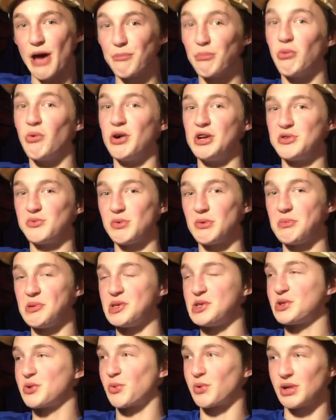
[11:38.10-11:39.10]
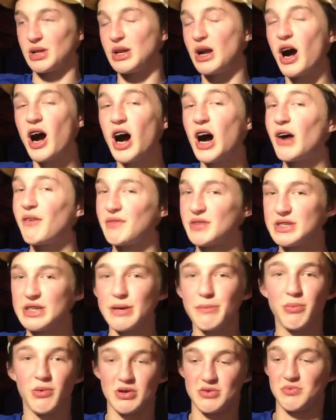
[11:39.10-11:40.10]
points would be scored, and
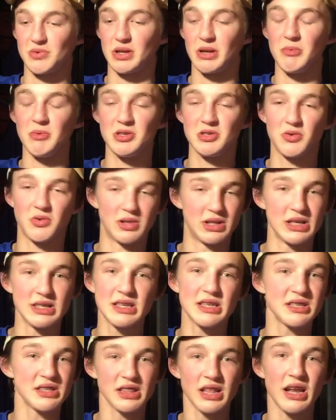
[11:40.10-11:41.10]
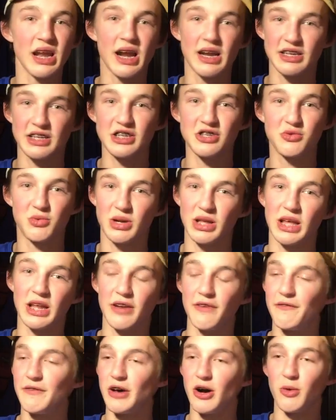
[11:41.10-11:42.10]
obviously points were going to be scored. This is in the 1920
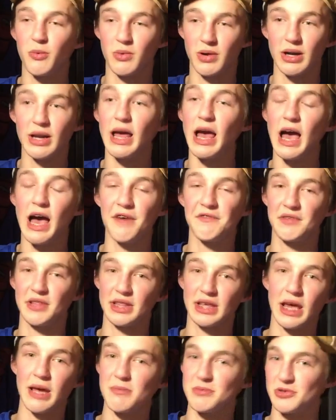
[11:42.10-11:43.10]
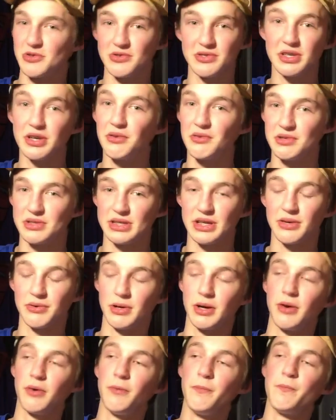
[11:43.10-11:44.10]
NFL where half of the games are
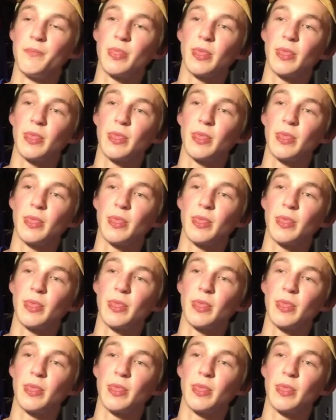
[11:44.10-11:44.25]
0-0,